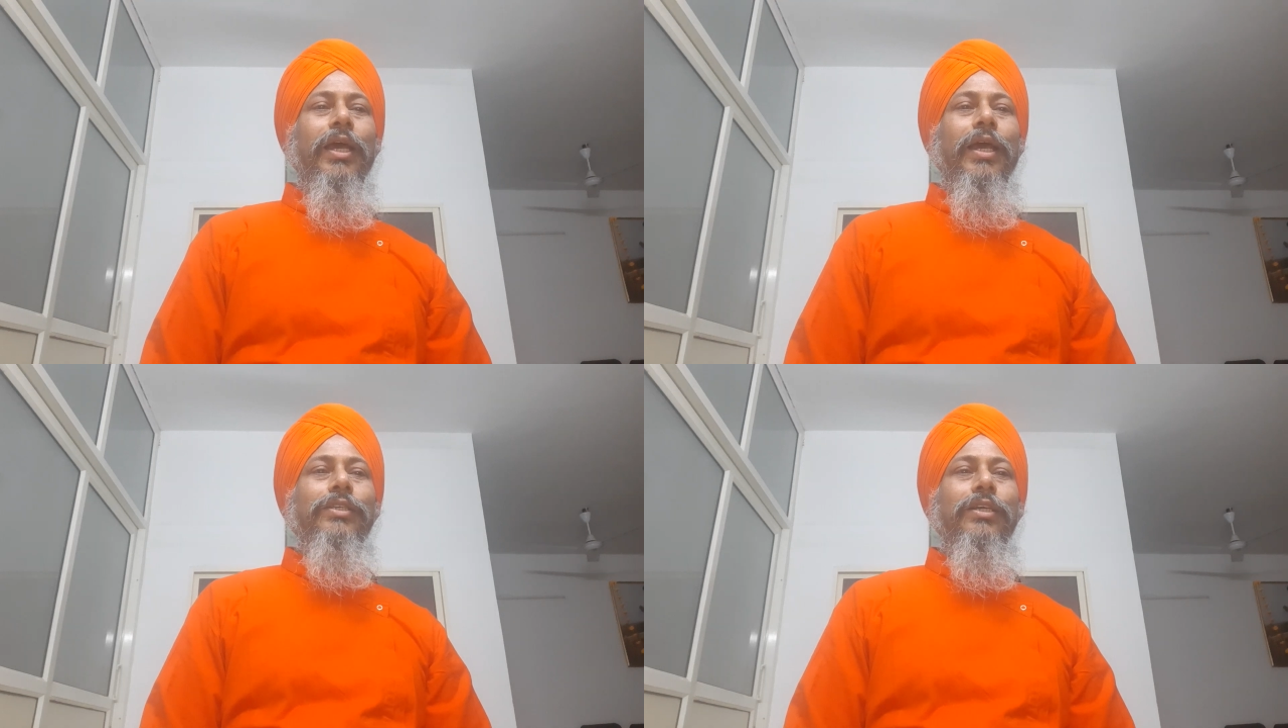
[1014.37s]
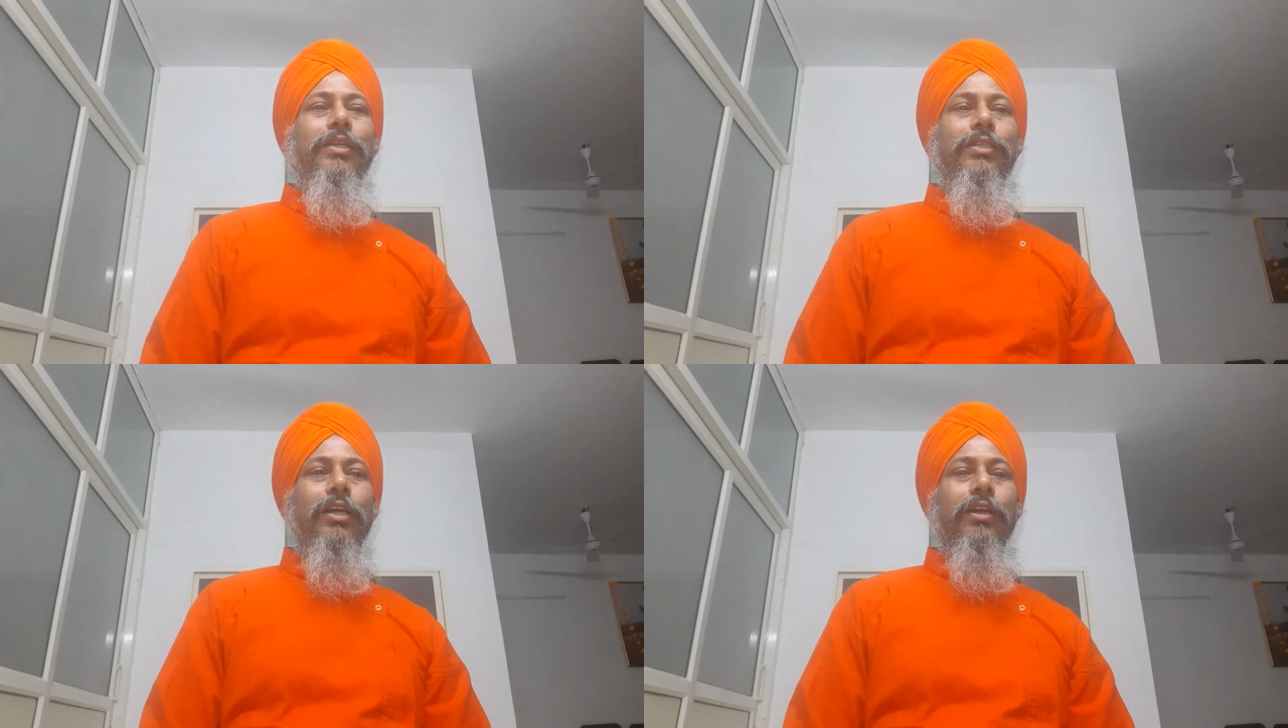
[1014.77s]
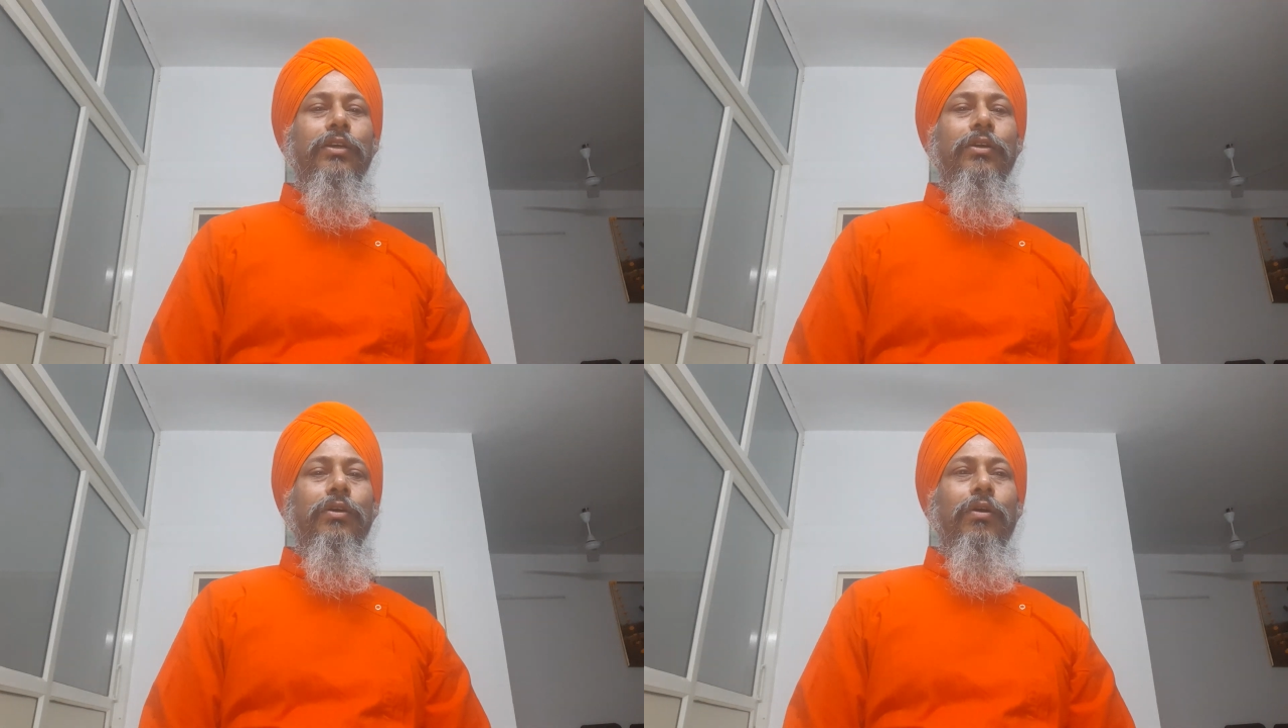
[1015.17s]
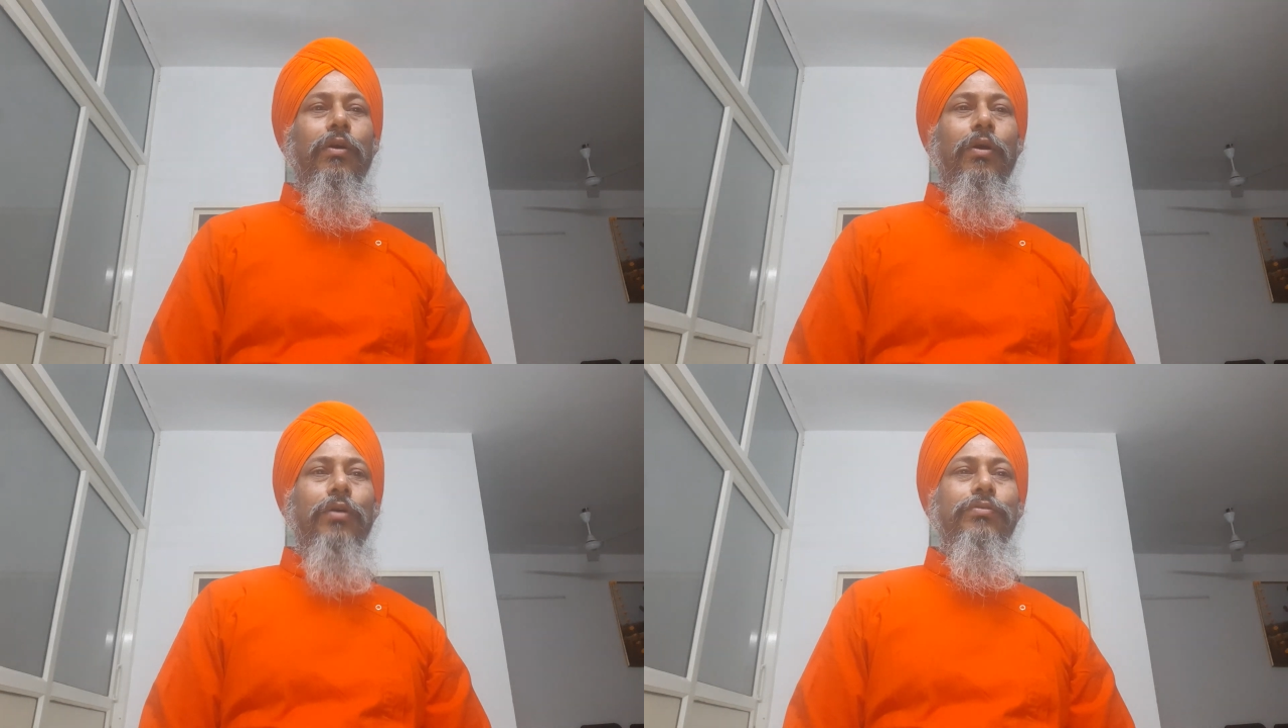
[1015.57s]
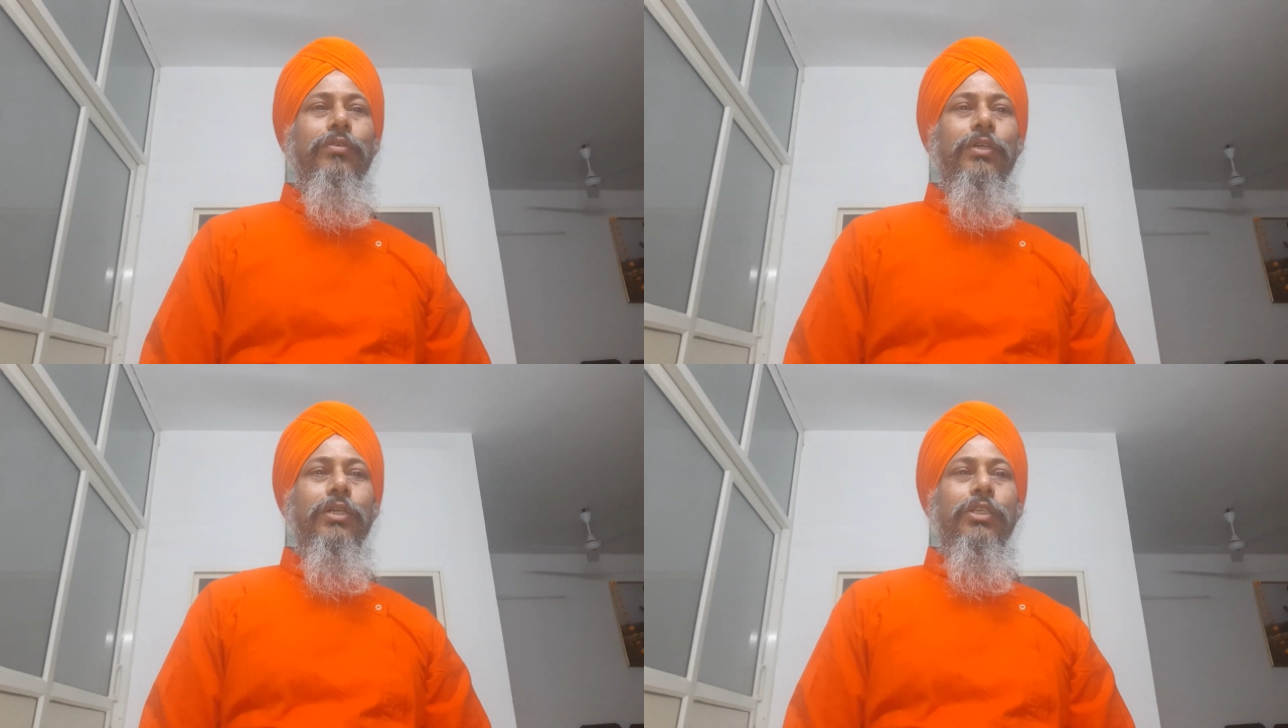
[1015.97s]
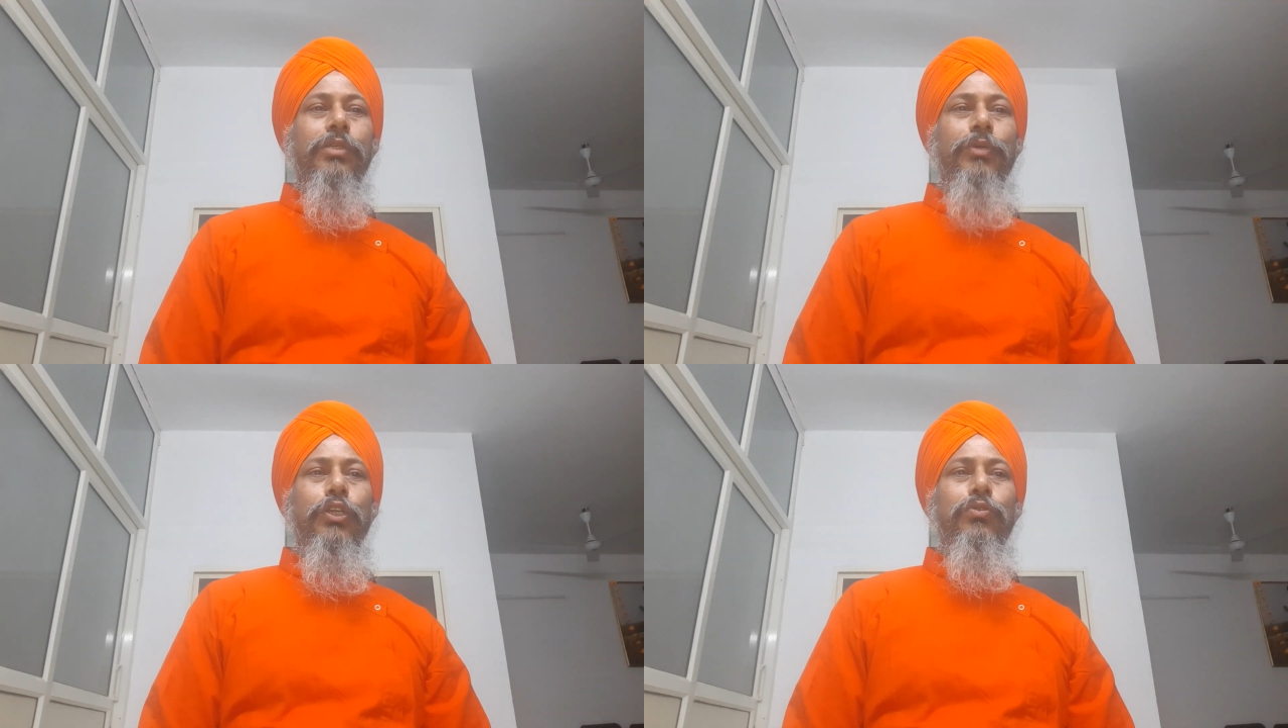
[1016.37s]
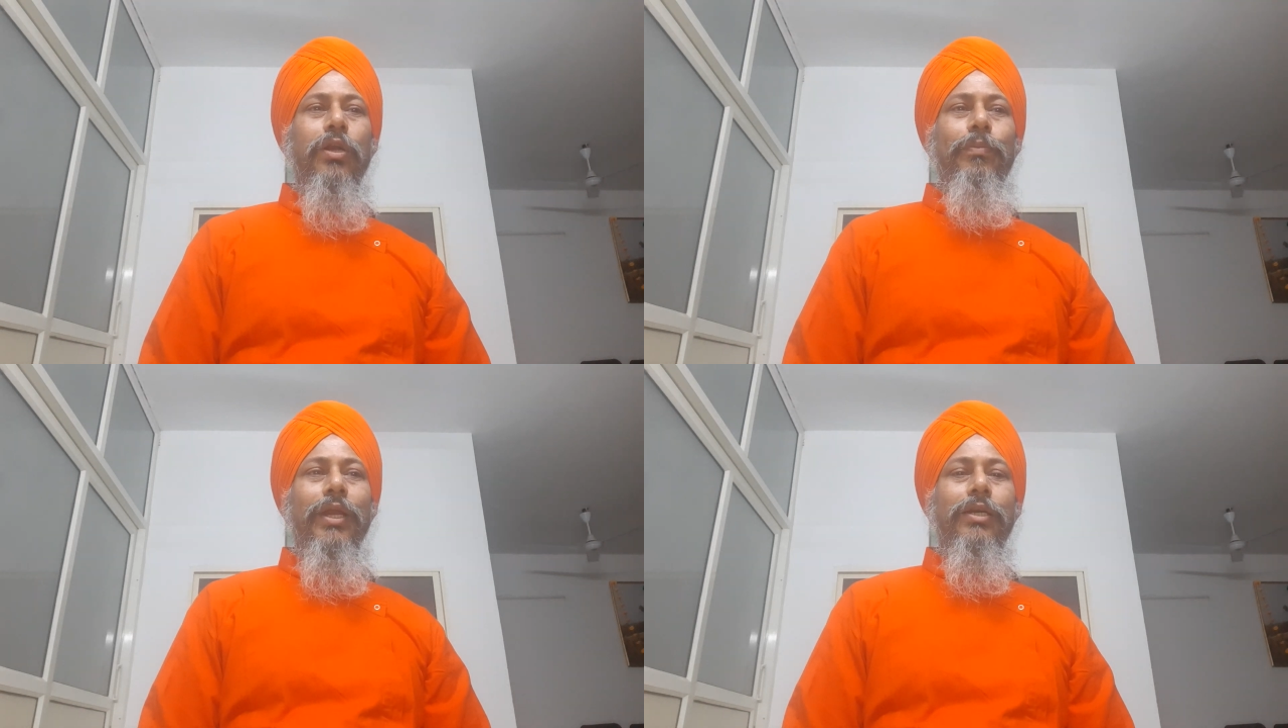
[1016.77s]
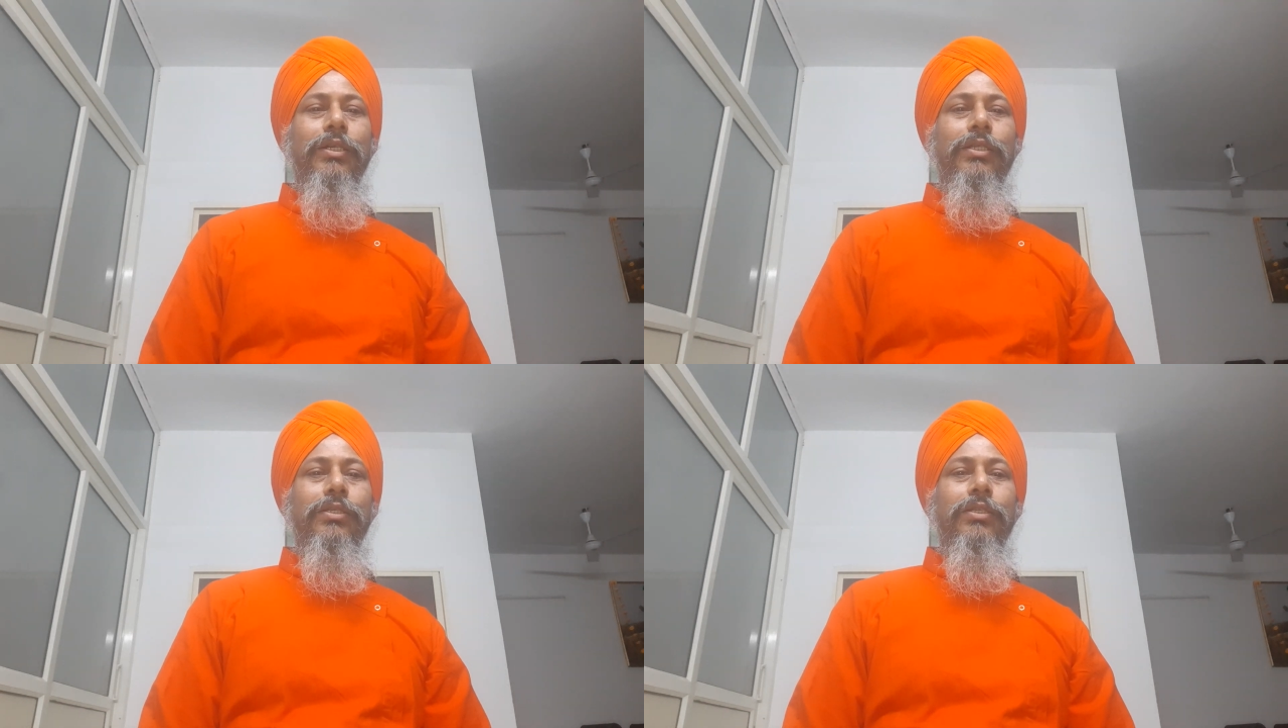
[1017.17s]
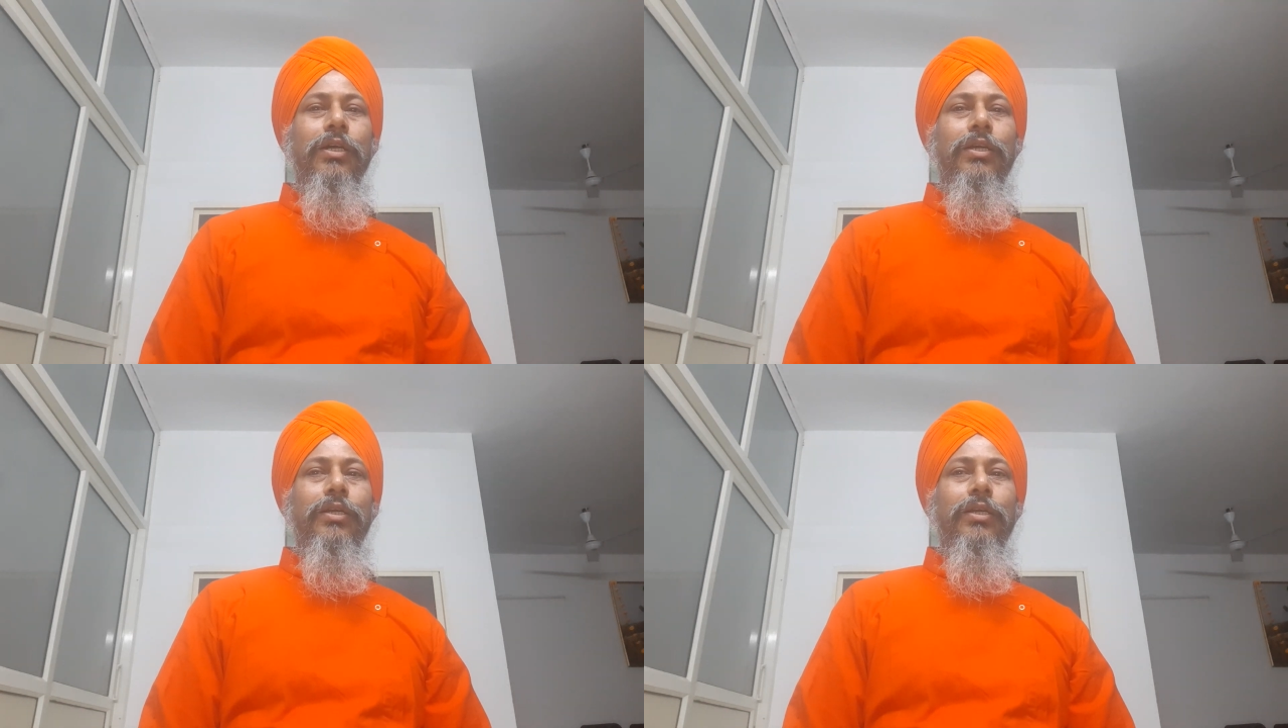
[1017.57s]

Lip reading: as a result of spiritual practice,